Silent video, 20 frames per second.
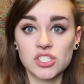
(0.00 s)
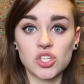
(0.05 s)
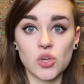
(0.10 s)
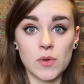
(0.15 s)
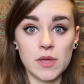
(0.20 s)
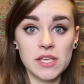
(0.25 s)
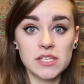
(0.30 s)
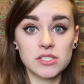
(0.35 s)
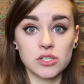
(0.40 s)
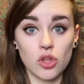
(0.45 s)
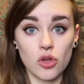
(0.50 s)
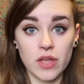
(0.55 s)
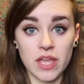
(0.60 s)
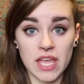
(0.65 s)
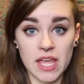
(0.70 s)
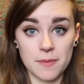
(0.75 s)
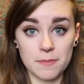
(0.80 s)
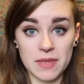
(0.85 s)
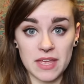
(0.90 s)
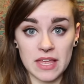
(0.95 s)
So he's
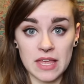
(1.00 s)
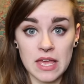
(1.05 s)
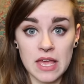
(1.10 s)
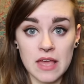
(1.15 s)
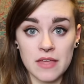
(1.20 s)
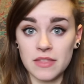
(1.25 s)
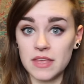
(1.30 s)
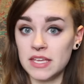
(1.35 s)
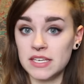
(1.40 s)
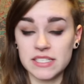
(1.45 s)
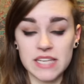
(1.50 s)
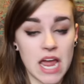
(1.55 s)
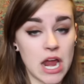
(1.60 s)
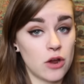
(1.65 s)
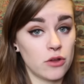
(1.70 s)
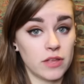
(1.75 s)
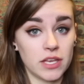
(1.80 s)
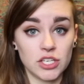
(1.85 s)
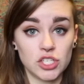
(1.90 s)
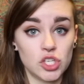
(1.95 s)
looking at me the
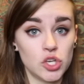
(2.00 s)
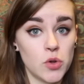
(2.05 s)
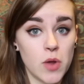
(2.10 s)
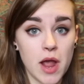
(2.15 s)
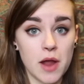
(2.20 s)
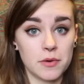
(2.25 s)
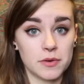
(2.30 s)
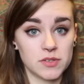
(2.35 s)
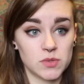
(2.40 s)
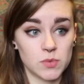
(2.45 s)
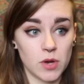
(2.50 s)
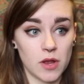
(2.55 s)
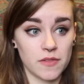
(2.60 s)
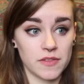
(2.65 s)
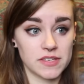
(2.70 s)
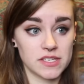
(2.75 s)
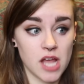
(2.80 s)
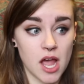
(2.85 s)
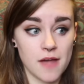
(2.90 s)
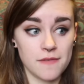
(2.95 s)
entire like two hours we are
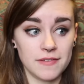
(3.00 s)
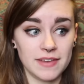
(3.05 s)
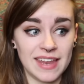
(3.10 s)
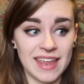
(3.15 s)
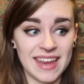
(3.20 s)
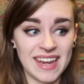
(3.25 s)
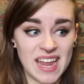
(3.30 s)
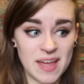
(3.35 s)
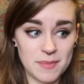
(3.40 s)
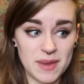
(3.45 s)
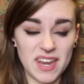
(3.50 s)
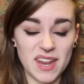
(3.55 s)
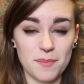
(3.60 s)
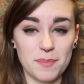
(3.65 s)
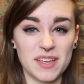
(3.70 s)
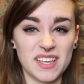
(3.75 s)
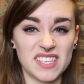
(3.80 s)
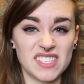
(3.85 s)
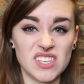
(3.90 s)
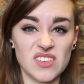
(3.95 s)
on this coffee date and I made up
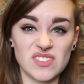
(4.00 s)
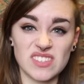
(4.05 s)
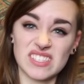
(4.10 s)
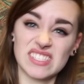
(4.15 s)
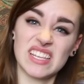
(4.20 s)
an excuse.